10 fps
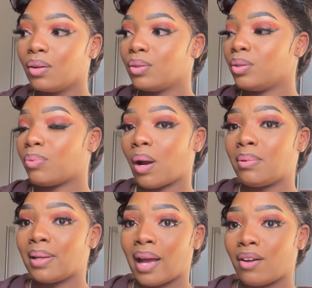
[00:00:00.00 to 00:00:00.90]
you
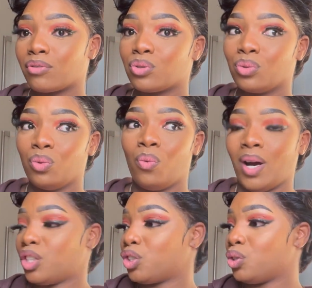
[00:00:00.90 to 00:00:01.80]
probably have to
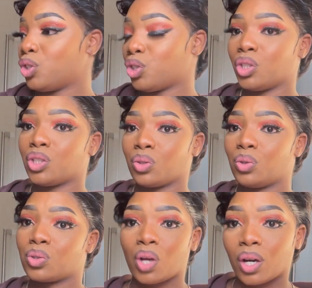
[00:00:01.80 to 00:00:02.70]
wash your shirt or
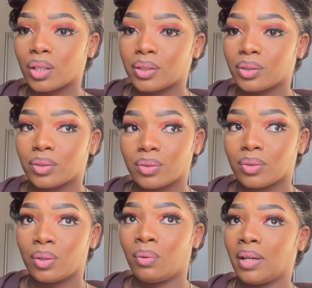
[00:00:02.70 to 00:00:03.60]
your socks
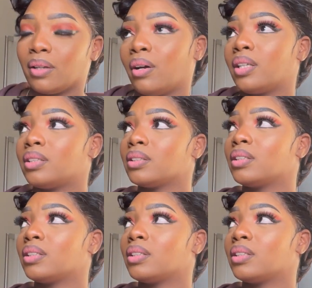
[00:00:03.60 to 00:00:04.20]
or whatnot,